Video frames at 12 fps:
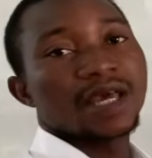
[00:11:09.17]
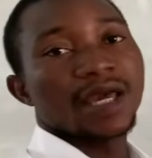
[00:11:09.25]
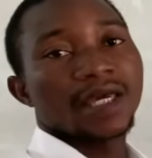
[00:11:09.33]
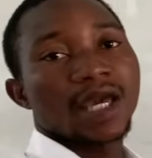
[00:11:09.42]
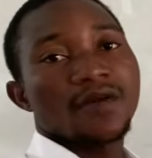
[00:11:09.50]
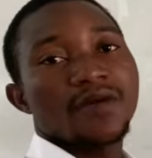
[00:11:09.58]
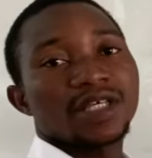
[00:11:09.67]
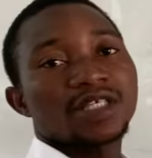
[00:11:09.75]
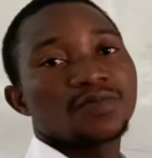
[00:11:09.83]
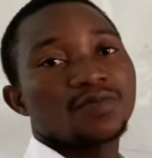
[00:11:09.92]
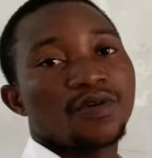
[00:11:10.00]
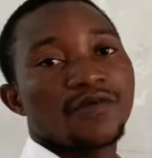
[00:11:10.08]
a
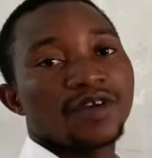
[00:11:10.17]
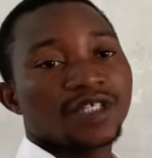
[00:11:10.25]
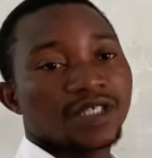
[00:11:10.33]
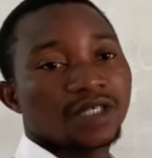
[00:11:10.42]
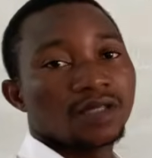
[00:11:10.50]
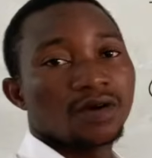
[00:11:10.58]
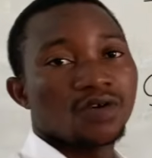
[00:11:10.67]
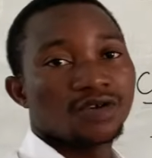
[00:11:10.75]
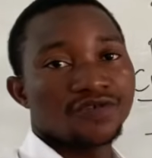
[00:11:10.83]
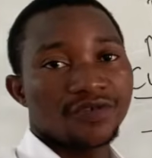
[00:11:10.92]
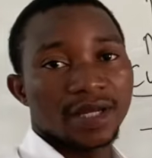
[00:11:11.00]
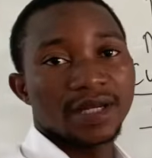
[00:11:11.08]
current provision on
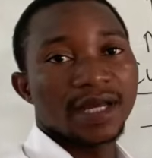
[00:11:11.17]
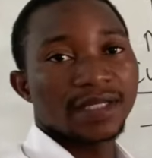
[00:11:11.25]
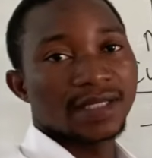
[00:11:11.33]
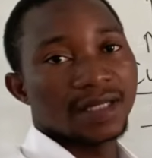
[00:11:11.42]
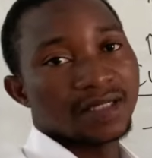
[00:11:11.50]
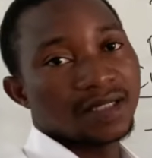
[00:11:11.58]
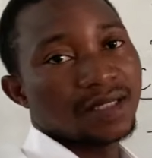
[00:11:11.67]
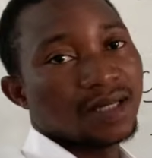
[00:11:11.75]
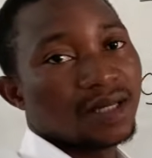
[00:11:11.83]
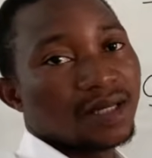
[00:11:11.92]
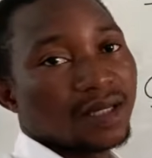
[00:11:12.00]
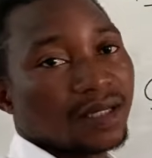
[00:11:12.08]
trade debtors,
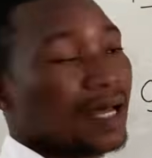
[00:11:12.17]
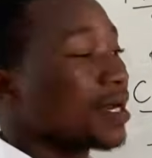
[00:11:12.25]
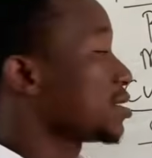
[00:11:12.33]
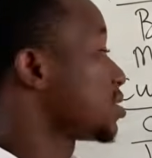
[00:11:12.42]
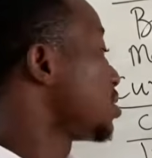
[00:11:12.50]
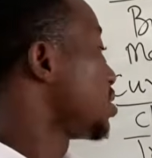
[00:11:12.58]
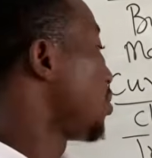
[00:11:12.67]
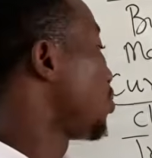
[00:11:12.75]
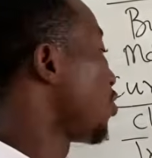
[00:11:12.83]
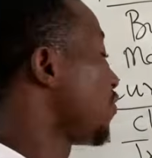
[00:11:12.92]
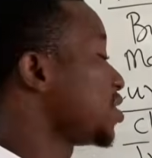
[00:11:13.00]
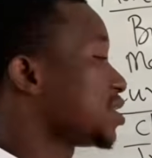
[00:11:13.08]
that is the
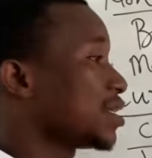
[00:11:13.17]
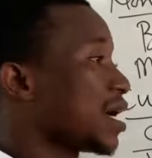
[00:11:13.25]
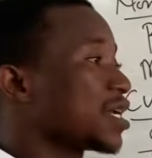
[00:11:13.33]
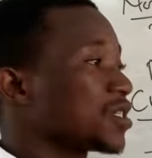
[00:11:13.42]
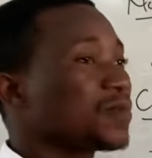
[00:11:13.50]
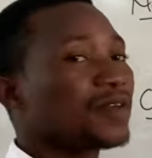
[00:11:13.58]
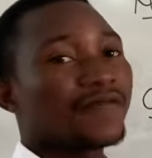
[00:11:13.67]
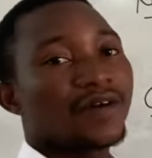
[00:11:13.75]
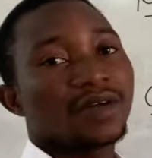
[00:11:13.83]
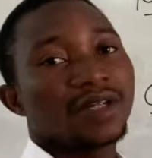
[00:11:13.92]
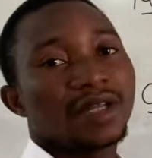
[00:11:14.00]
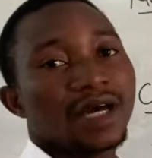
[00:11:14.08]
provision that is being
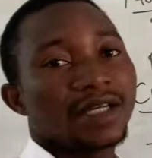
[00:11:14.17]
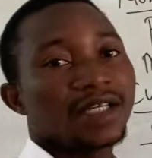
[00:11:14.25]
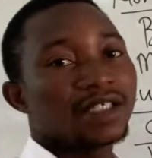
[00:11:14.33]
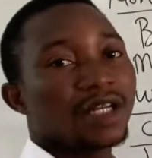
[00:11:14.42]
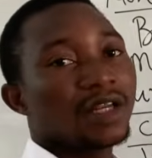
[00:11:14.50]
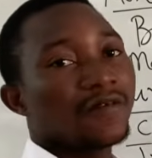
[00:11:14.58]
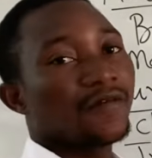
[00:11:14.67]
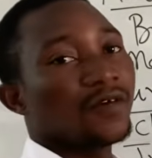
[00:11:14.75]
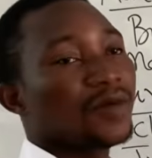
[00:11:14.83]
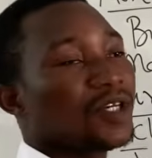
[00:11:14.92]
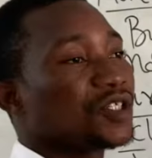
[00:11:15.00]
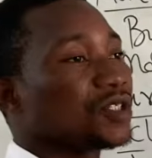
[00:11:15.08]
found in the additional
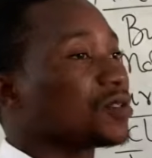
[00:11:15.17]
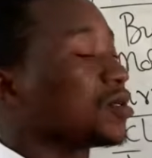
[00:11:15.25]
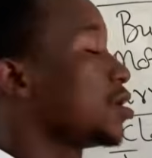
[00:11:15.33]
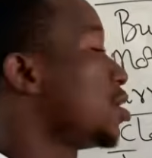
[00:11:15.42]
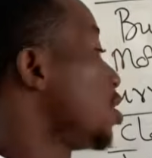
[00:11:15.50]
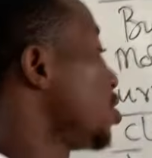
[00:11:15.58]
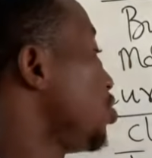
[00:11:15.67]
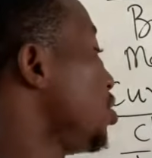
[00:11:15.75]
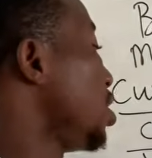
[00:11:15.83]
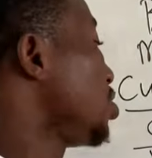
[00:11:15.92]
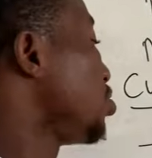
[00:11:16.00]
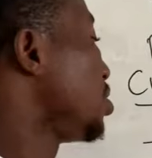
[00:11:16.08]
information, you
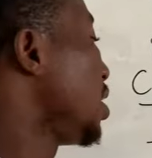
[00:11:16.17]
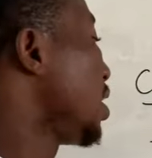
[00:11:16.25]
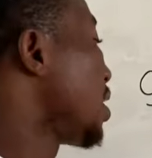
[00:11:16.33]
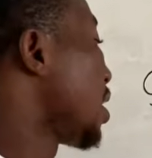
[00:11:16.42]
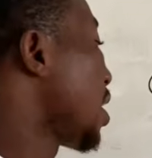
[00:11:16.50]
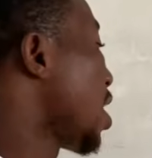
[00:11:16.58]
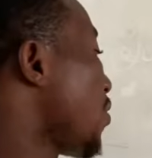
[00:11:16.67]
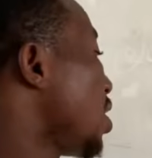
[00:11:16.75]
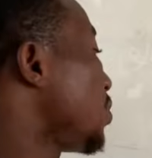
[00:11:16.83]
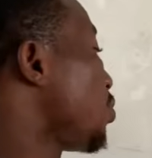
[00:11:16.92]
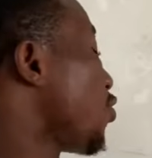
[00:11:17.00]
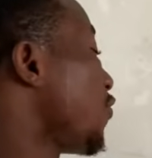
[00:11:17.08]
need to take the
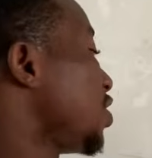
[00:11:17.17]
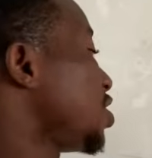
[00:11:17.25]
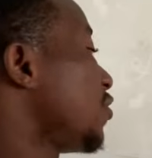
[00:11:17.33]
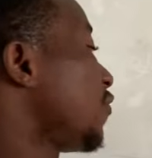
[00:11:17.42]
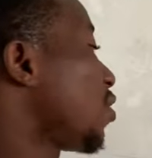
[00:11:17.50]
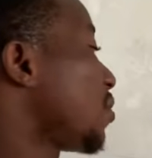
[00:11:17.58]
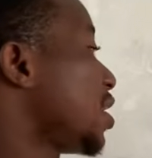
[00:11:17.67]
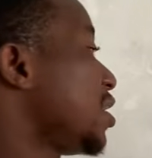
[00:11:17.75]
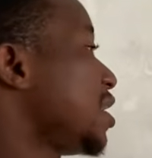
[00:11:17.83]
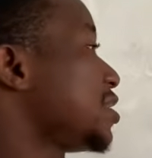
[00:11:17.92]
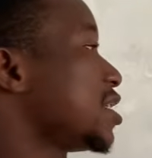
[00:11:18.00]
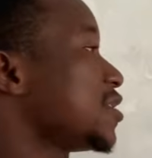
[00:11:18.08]
current provision from the
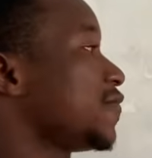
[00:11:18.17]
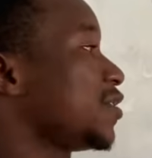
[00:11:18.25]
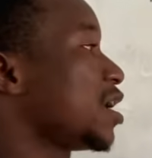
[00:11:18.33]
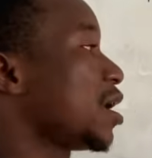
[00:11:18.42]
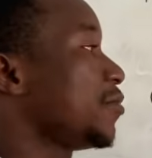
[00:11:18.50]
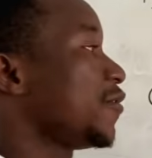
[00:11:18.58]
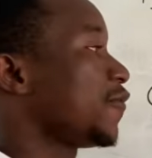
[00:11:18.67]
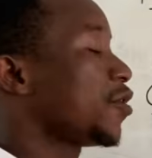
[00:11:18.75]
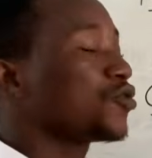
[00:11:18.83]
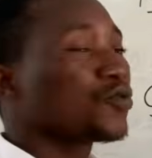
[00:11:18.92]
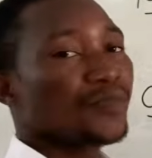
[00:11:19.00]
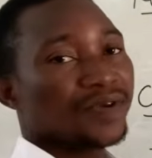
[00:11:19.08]
debtors figure before
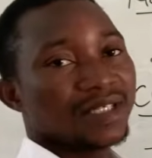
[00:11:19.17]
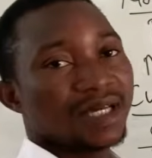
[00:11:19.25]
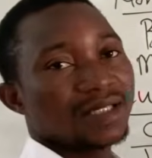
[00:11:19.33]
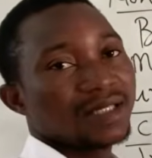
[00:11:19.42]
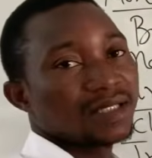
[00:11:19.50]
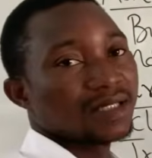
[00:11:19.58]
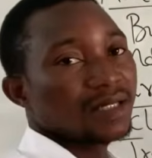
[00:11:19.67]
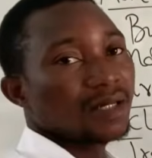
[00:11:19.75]
you present it.